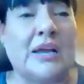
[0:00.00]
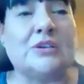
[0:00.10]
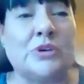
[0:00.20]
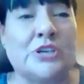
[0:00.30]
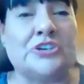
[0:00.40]

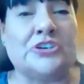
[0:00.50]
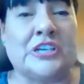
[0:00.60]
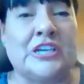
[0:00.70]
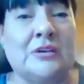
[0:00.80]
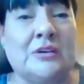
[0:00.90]
be good
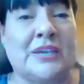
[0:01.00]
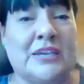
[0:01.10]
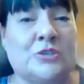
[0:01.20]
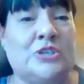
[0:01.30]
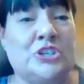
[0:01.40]
to your body
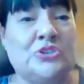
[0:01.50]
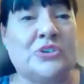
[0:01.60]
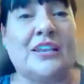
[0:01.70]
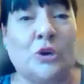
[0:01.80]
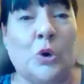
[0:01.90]
when you're
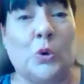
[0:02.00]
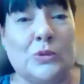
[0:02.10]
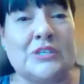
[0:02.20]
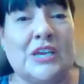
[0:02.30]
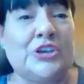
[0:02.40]
young, because when
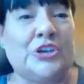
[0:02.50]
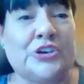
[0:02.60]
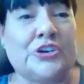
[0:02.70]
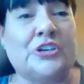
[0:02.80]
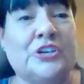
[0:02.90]
you get
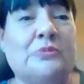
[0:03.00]
old,